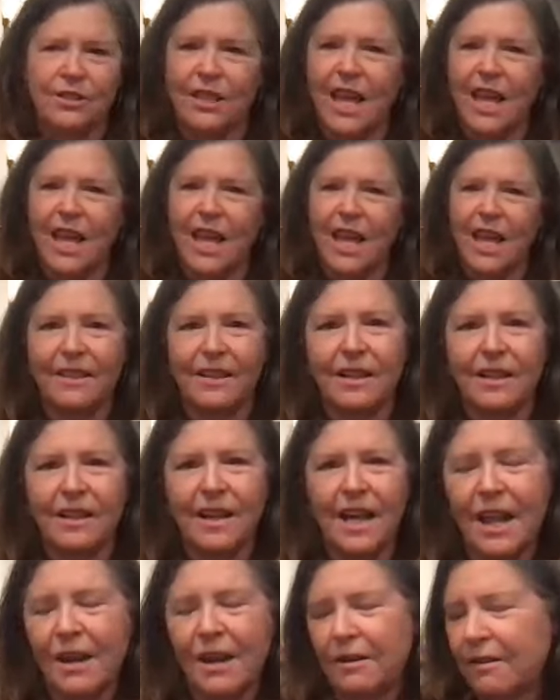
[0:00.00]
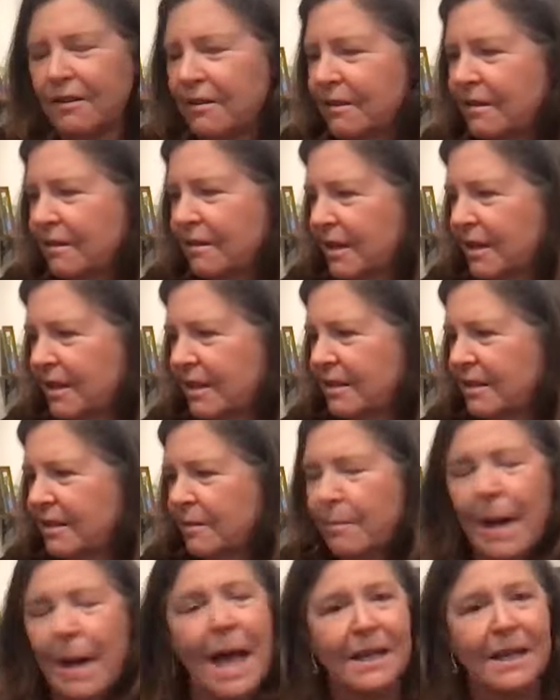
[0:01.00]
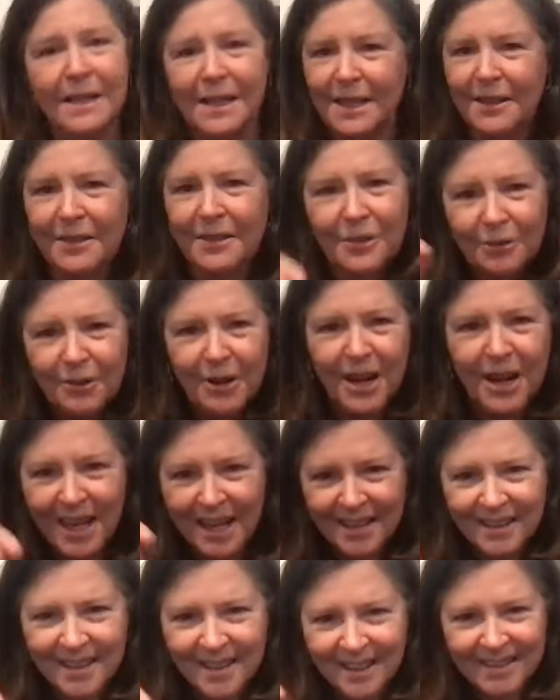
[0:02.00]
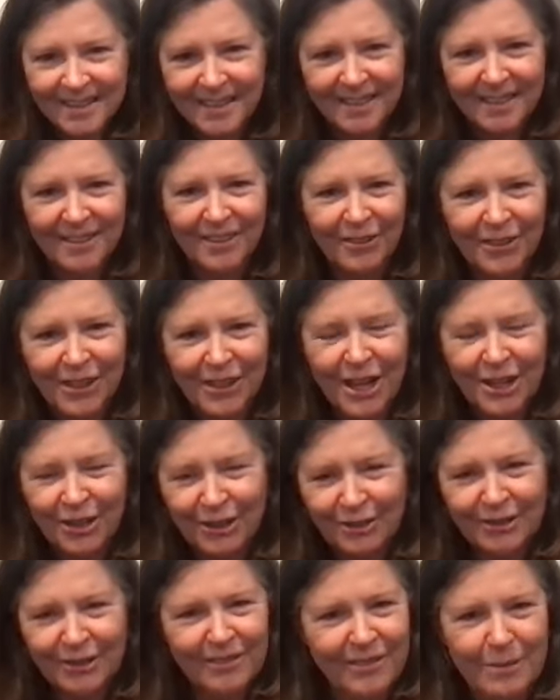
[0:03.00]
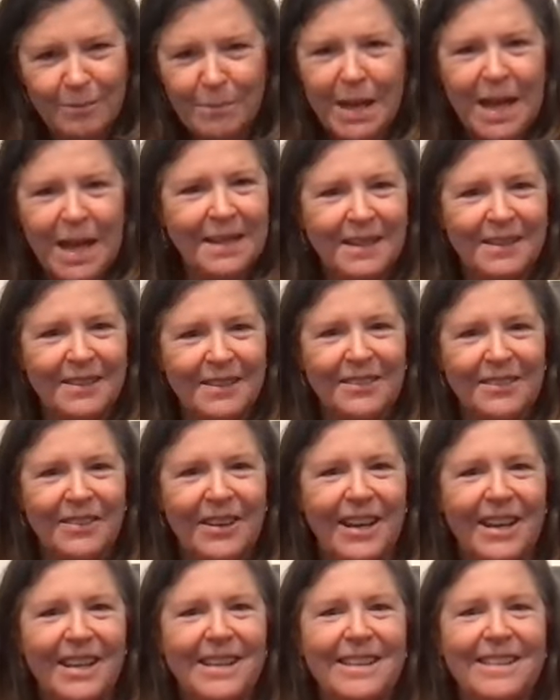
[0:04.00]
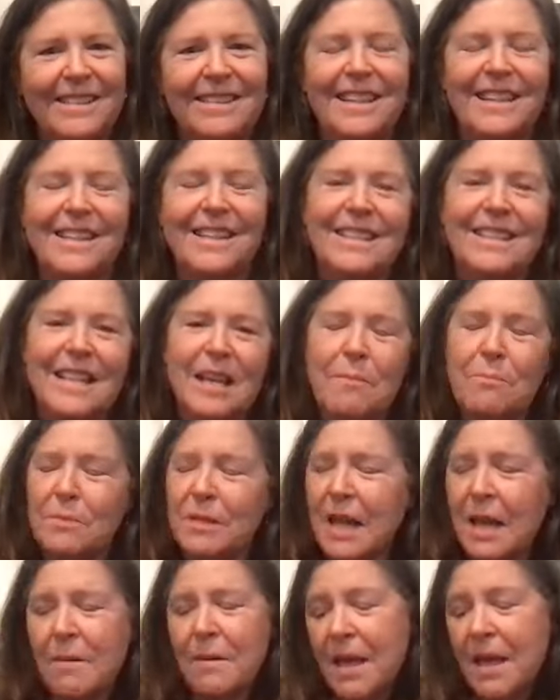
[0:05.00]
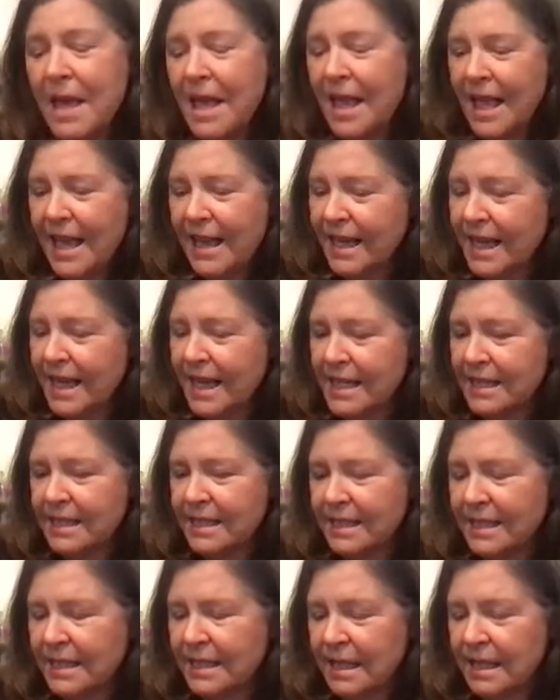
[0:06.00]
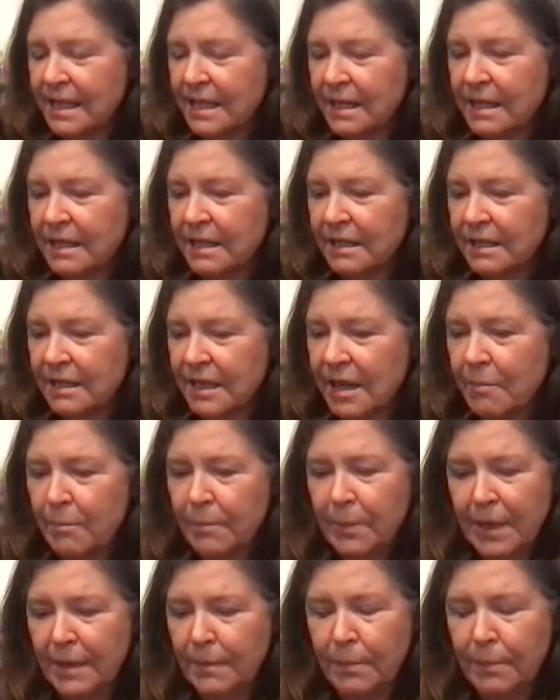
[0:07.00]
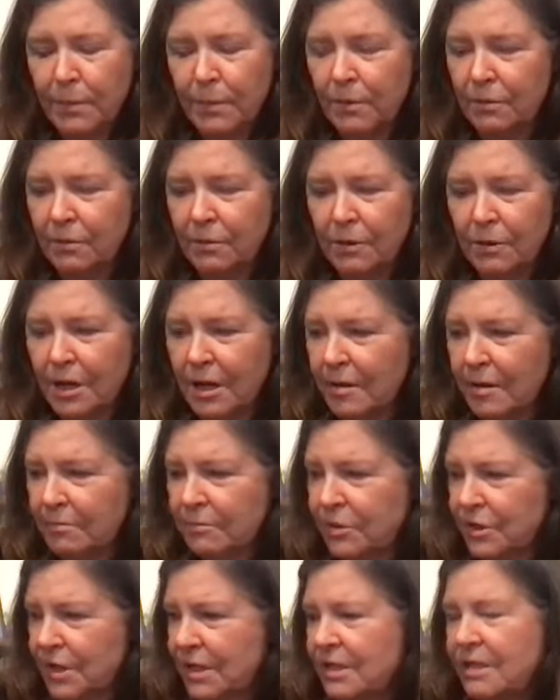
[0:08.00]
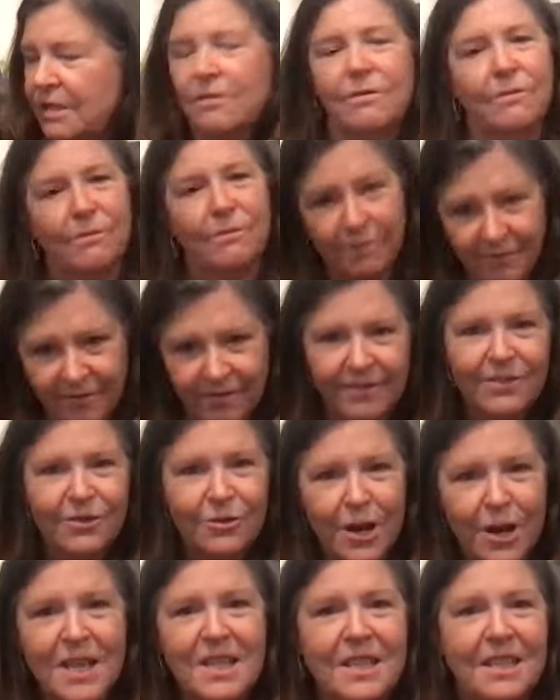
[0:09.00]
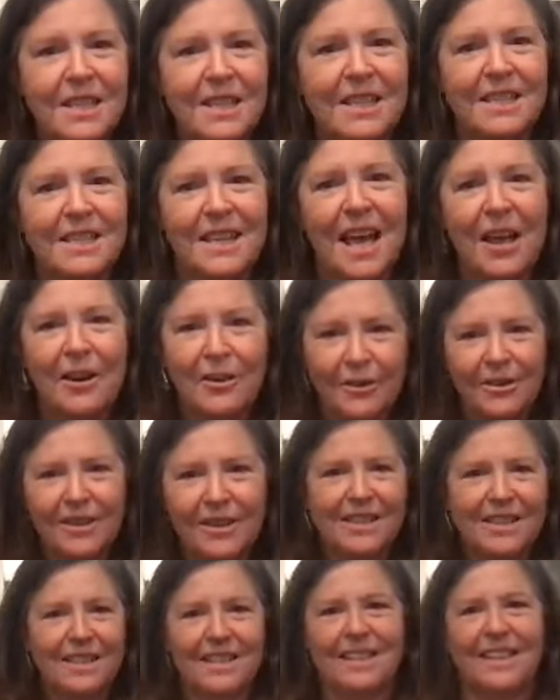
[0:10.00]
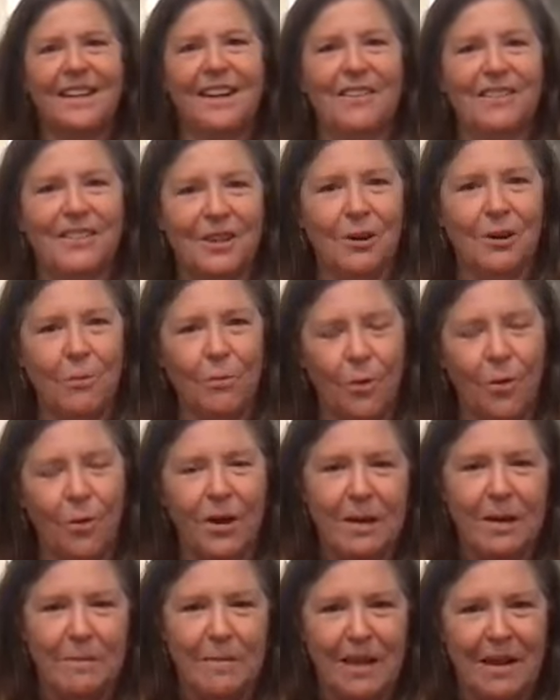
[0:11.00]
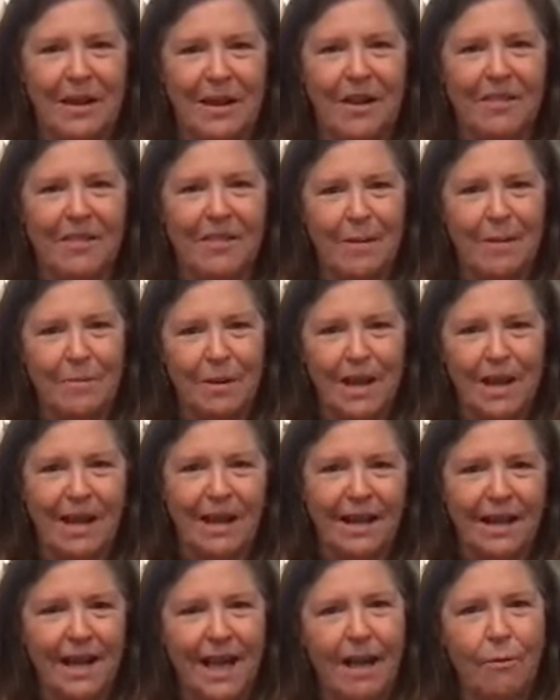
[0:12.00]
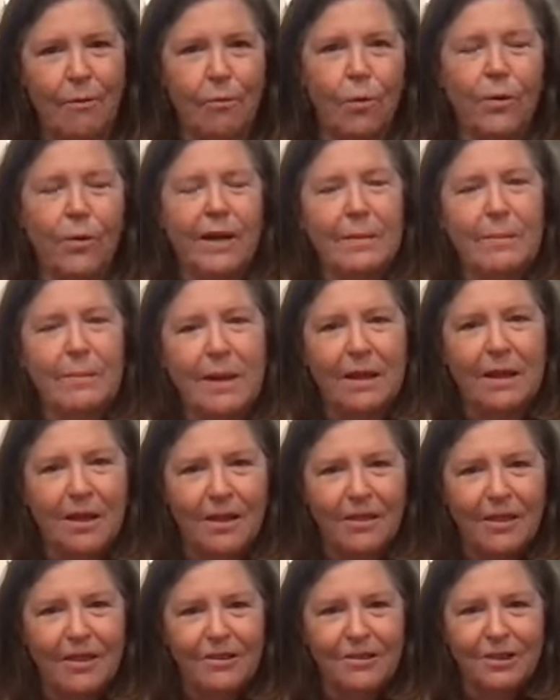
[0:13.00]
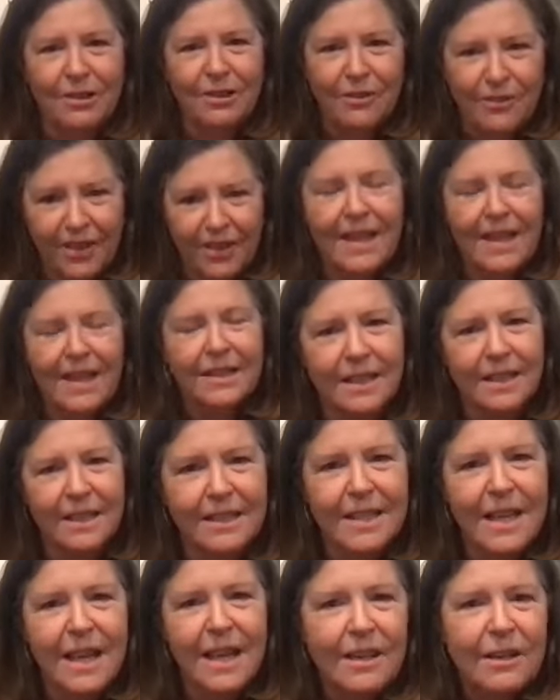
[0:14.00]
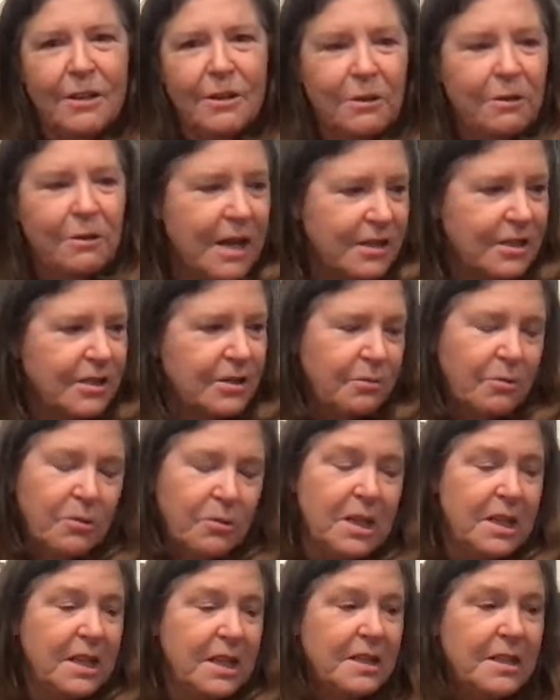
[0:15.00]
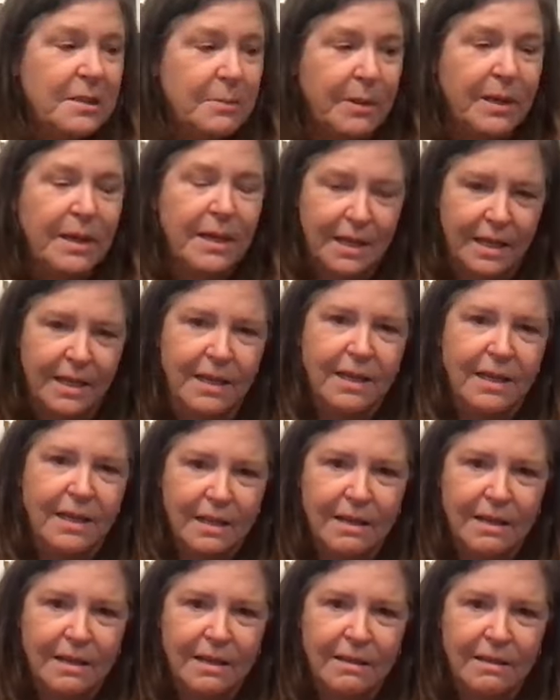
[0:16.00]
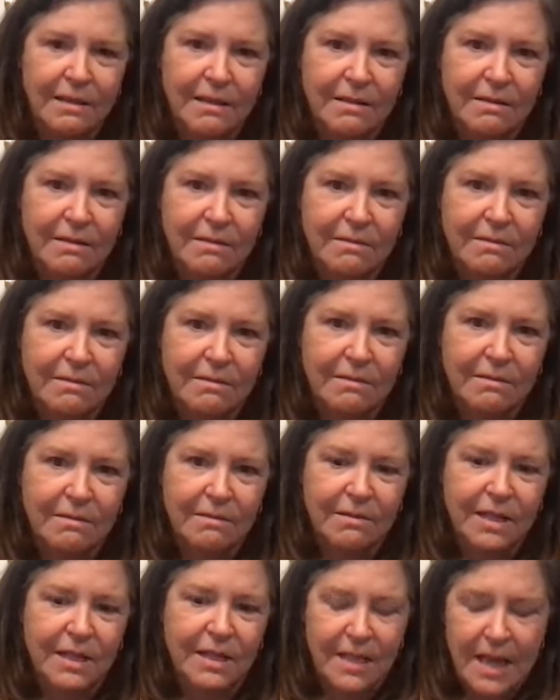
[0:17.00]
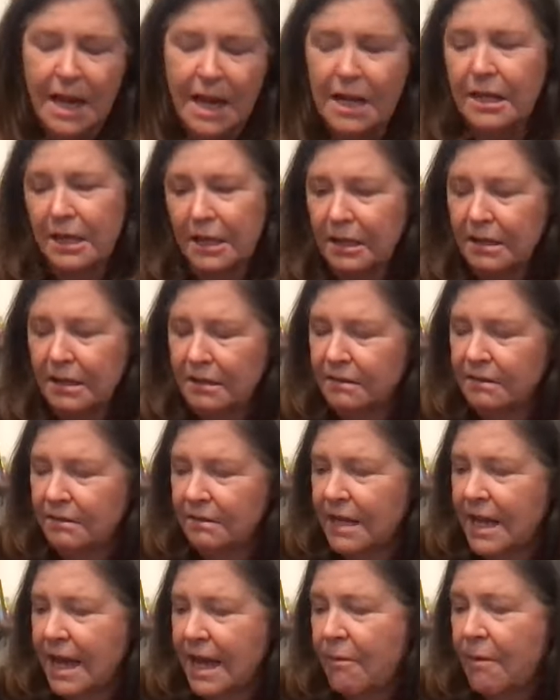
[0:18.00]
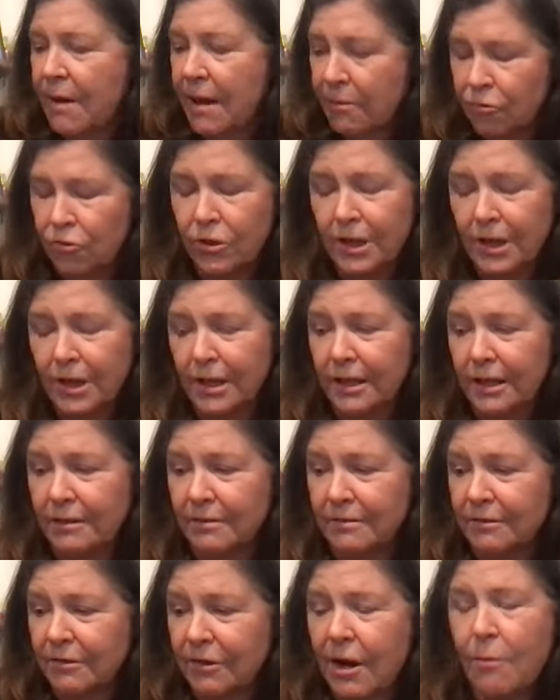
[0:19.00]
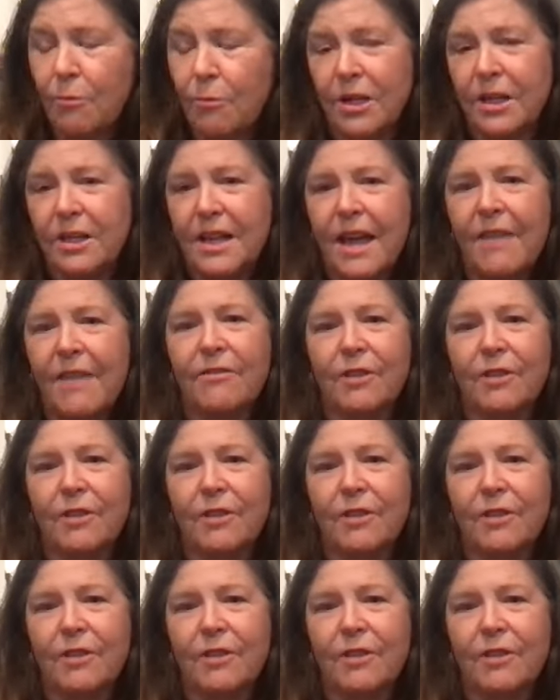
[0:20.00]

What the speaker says: like the binding thread, the little color of the binding thread. And sometimes I guess some people just trust the designer and don't worry about all that. But I worried about all those little things because I just wanted it to be exactly how I wanted it. I wanted to have